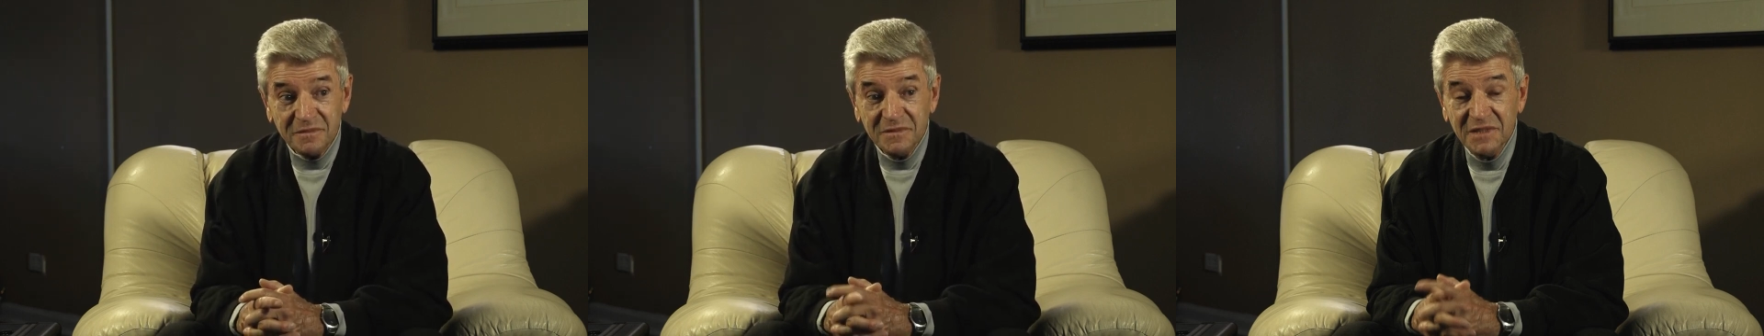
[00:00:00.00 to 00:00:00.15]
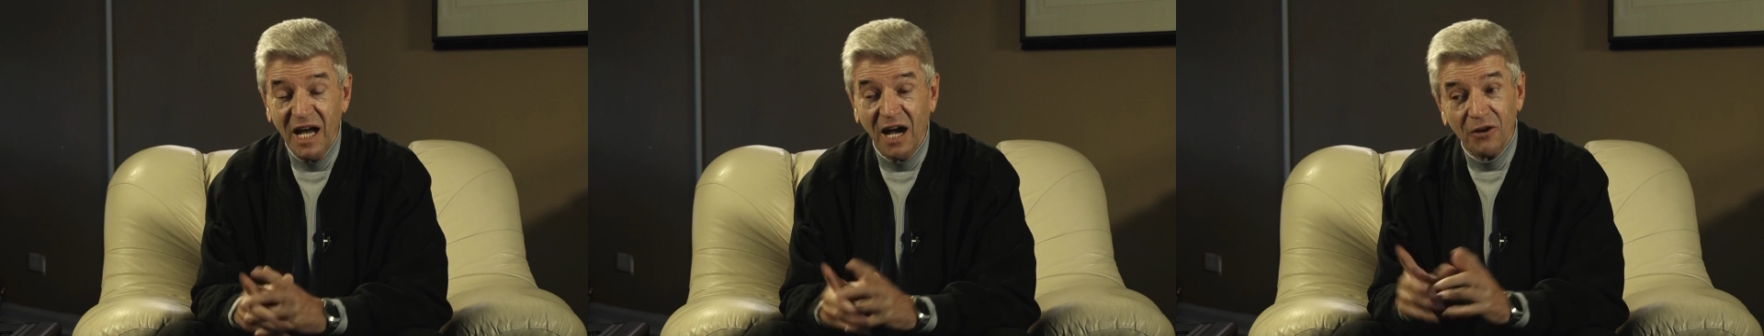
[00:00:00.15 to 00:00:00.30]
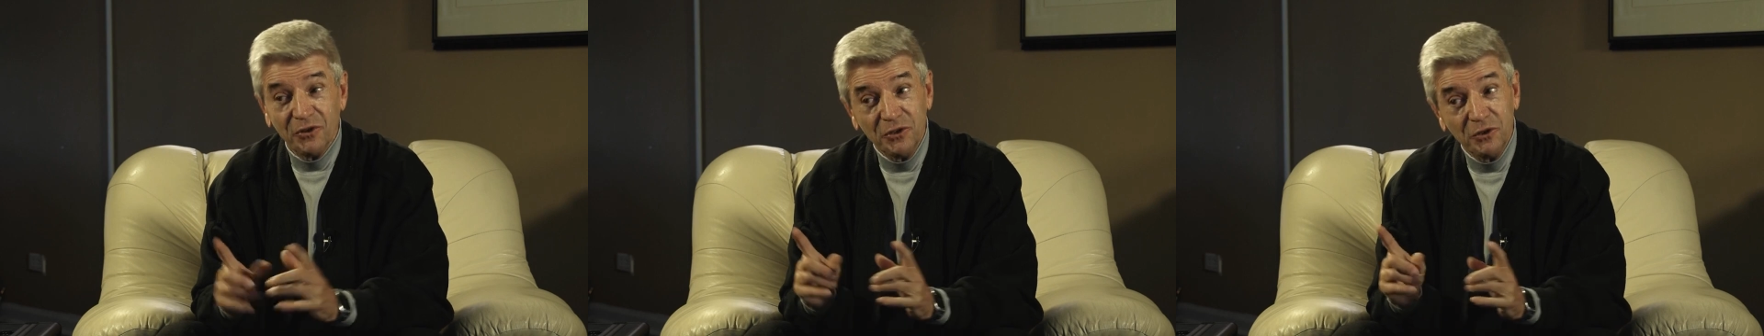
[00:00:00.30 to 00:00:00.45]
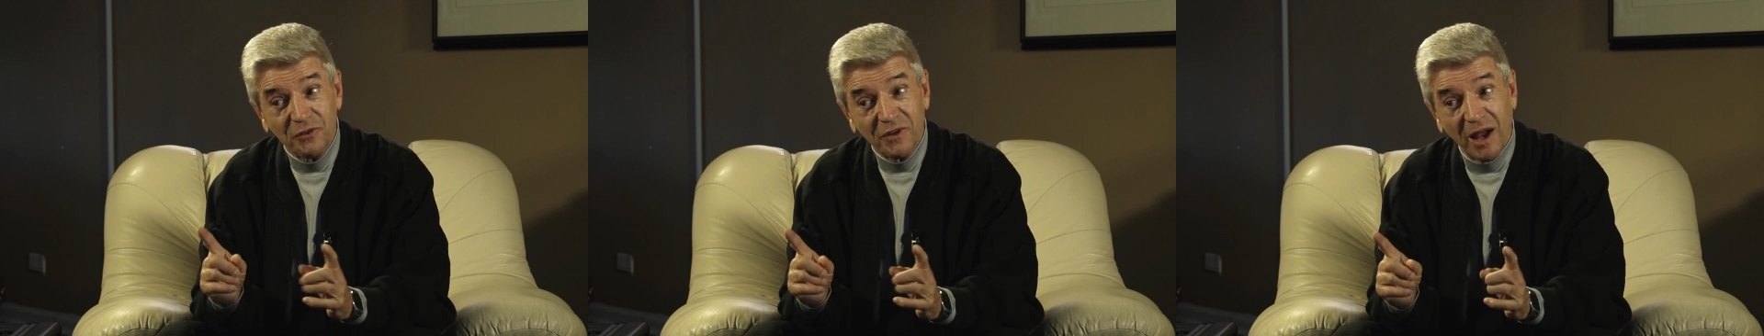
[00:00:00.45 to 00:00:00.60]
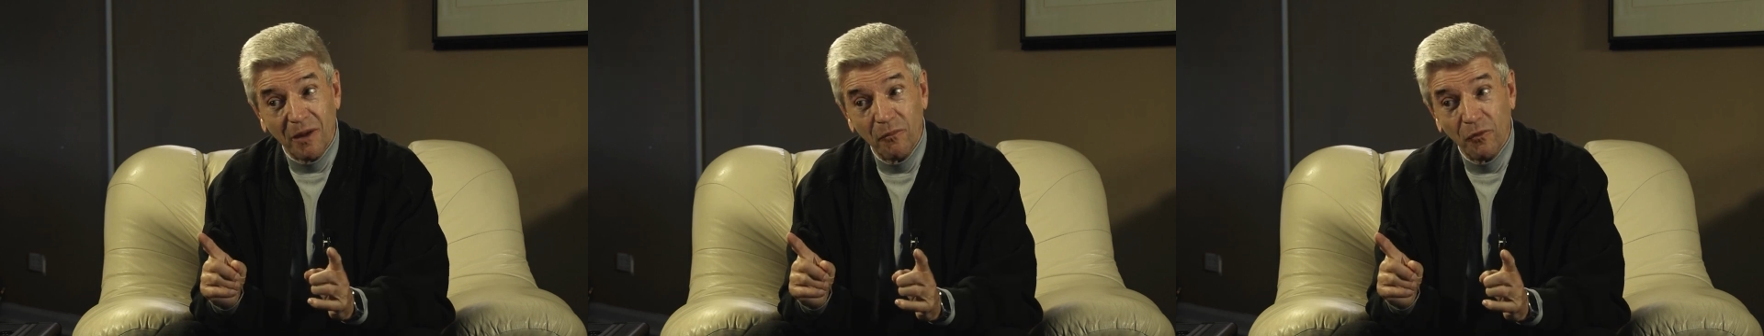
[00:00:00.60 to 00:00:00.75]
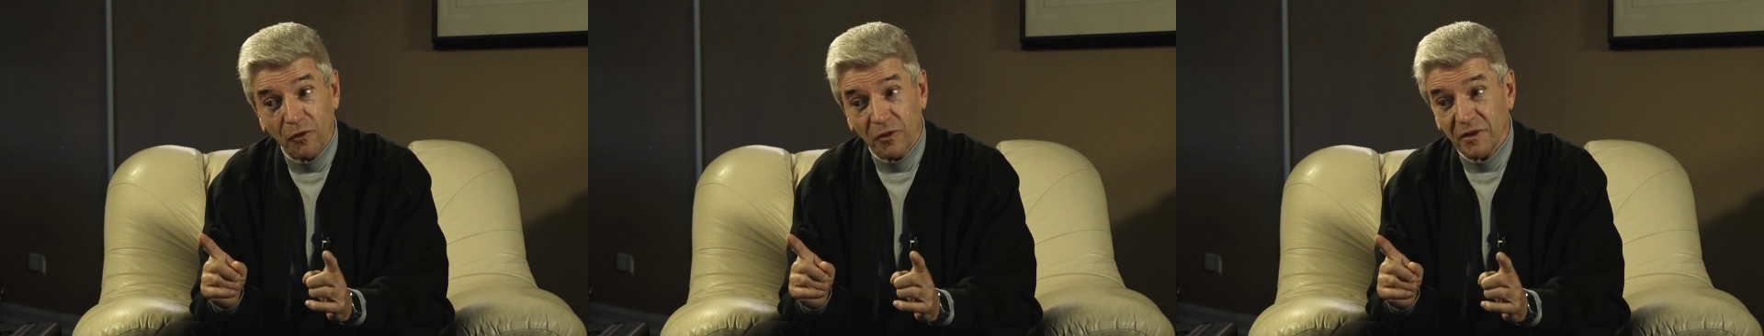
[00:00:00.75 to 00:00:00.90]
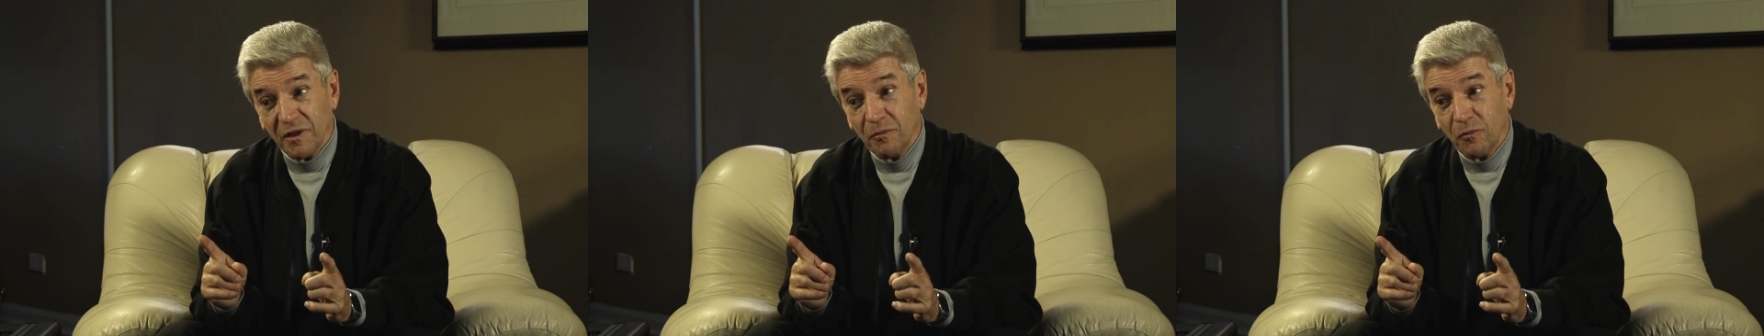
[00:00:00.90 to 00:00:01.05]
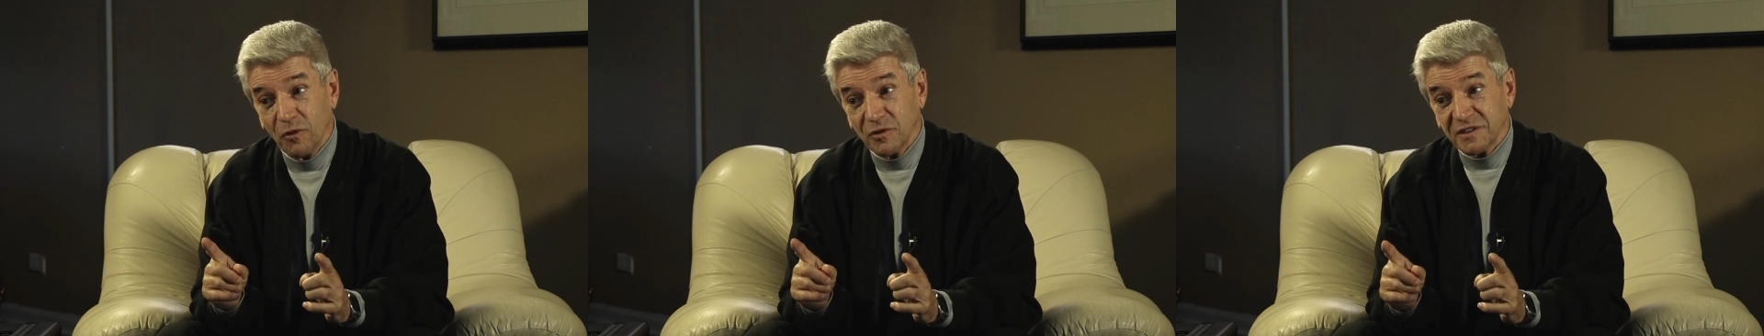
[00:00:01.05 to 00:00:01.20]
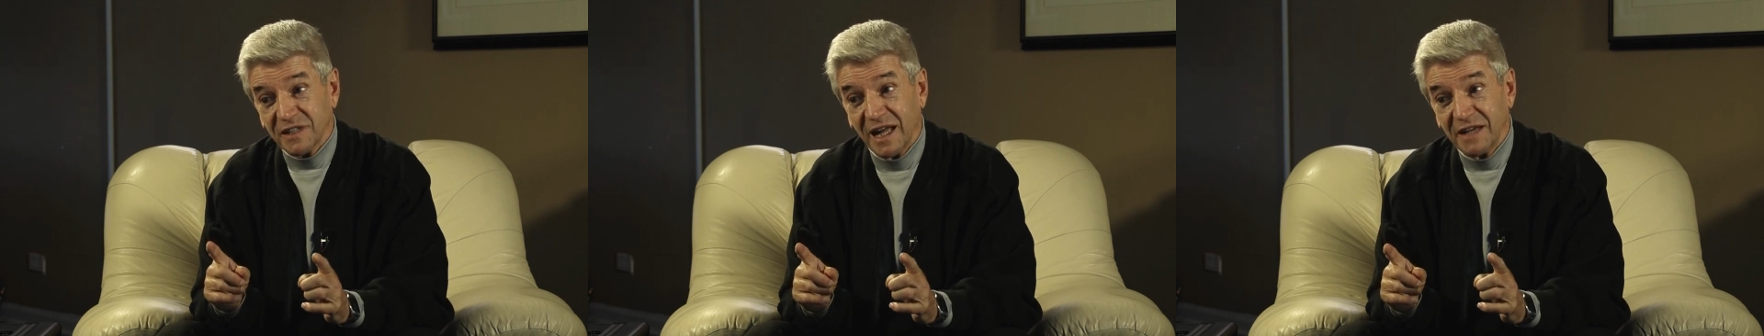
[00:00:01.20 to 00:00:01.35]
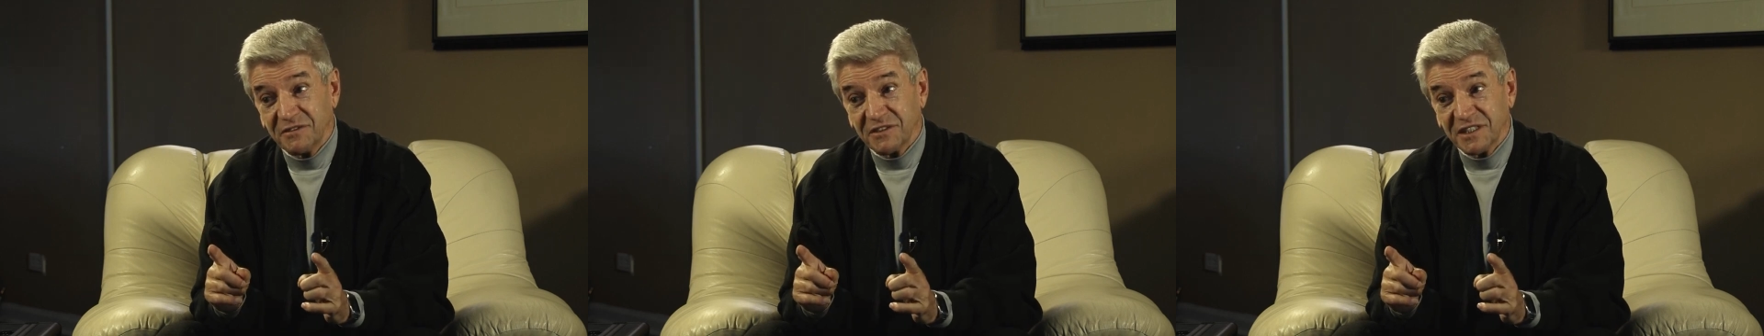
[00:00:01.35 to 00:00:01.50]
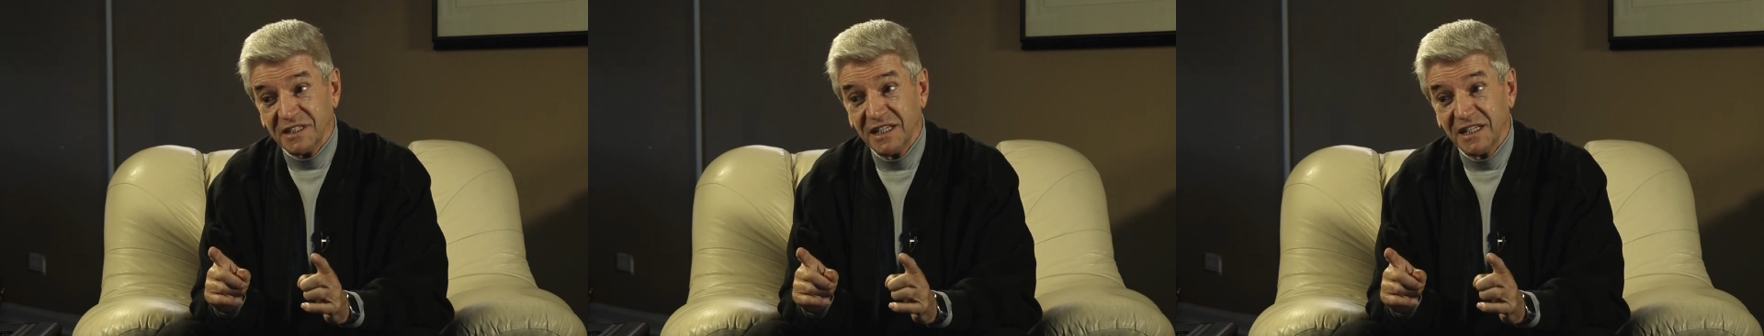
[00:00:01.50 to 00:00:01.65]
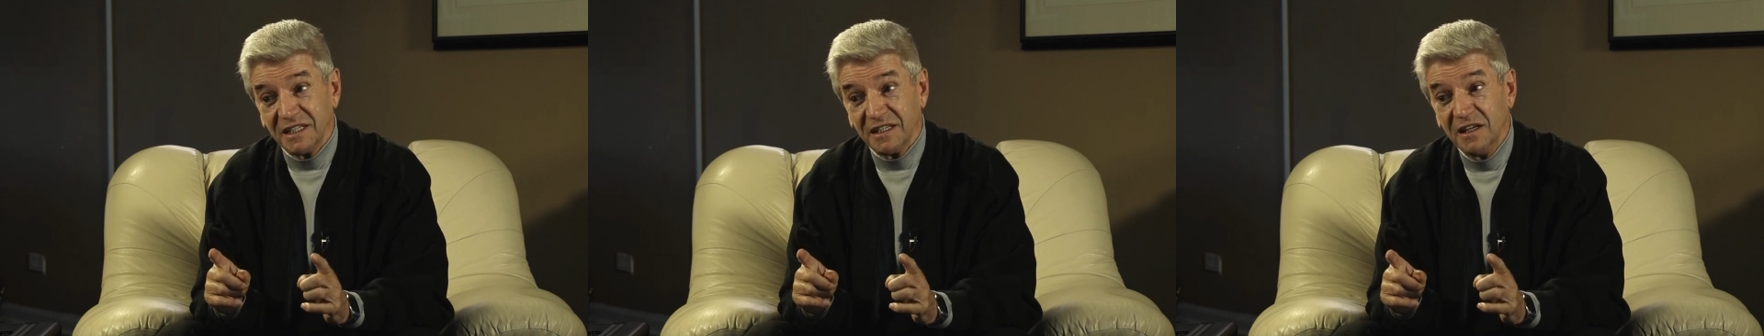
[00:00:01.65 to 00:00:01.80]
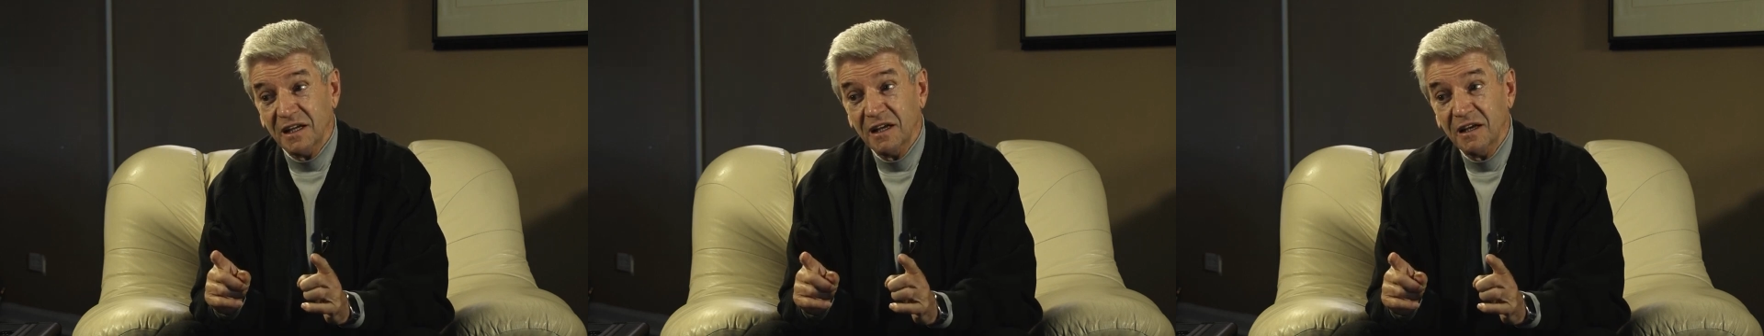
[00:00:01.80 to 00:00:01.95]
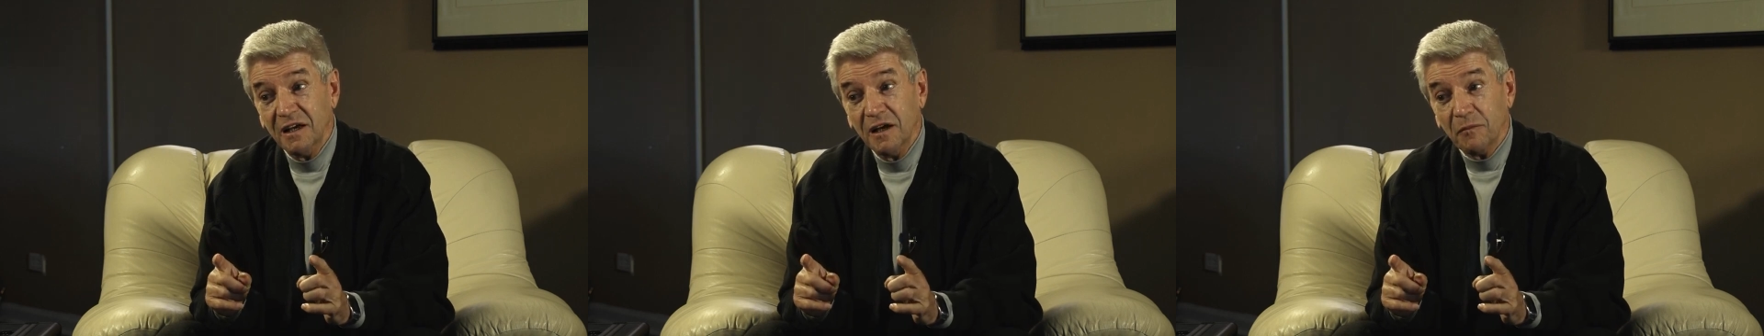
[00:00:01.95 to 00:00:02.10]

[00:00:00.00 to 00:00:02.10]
Now, you've got more than most I've seen,